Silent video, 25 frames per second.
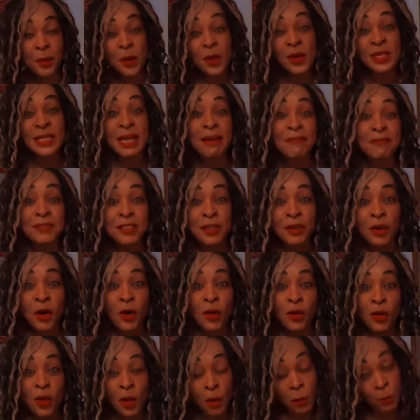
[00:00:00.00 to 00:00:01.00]
because after
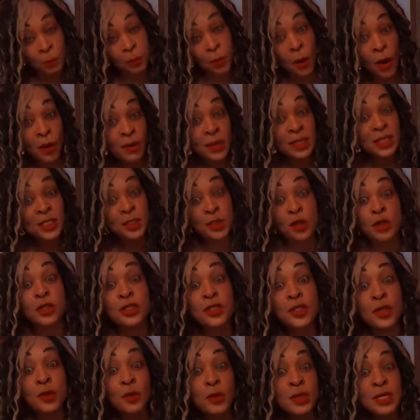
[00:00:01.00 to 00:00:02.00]
all boris
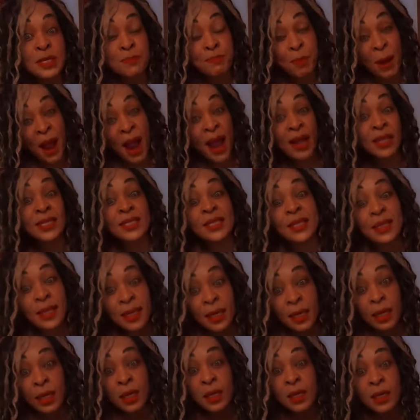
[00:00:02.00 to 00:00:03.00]
johnson was
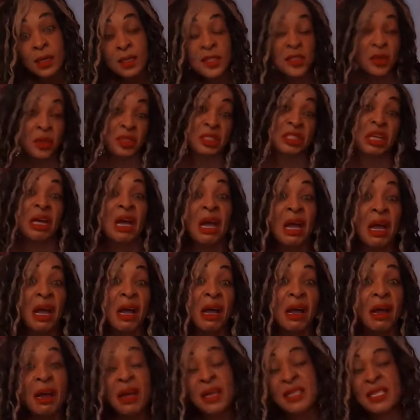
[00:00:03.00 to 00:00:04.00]
partying so,
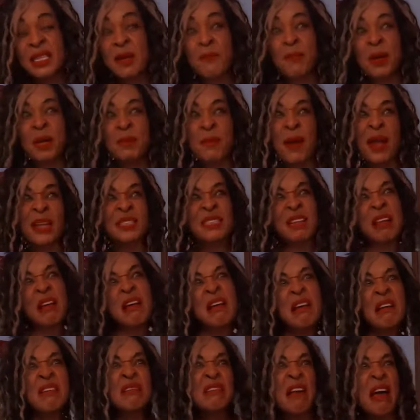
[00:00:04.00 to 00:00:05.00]
duh, somebody might say,
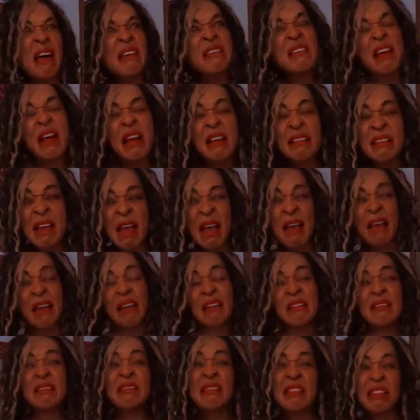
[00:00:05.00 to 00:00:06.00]
oh, no, no, no,
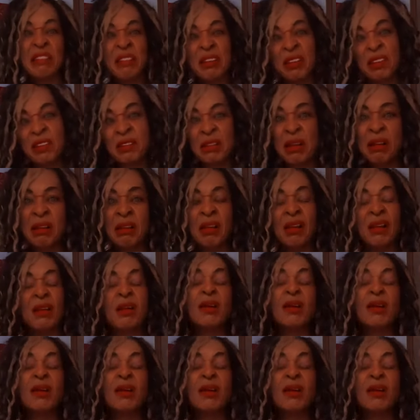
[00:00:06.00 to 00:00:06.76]
you know.